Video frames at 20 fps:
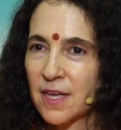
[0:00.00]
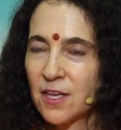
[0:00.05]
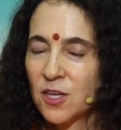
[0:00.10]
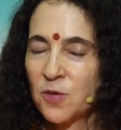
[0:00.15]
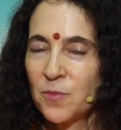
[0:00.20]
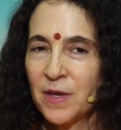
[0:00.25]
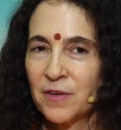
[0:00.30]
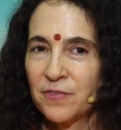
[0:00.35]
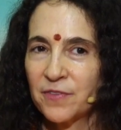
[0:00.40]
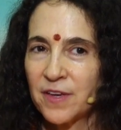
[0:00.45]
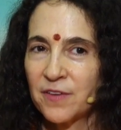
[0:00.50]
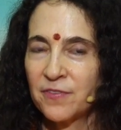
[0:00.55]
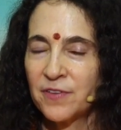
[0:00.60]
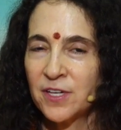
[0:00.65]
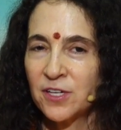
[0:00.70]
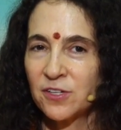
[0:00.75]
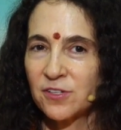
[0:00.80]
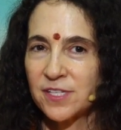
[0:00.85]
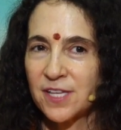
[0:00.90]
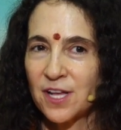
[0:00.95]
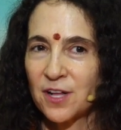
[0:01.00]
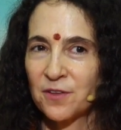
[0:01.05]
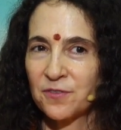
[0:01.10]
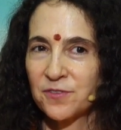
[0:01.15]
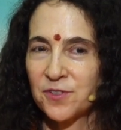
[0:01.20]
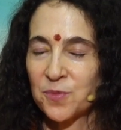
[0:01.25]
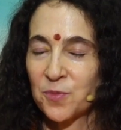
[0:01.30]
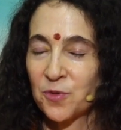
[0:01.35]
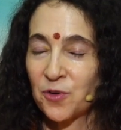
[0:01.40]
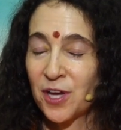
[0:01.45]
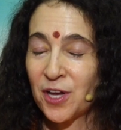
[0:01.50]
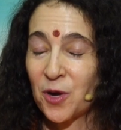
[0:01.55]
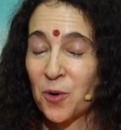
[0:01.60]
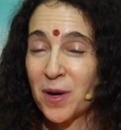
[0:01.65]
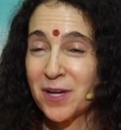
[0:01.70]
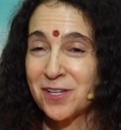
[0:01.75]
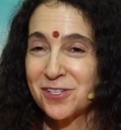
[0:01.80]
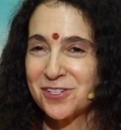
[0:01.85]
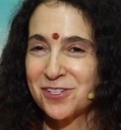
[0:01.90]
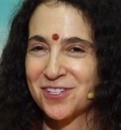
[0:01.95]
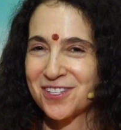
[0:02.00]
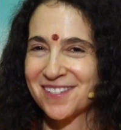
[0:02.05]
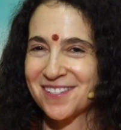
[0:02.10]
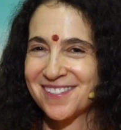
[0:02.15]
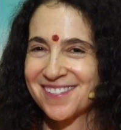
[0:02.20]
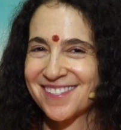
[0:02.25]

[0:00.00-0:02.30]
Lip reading: You may have given yourself some great questions.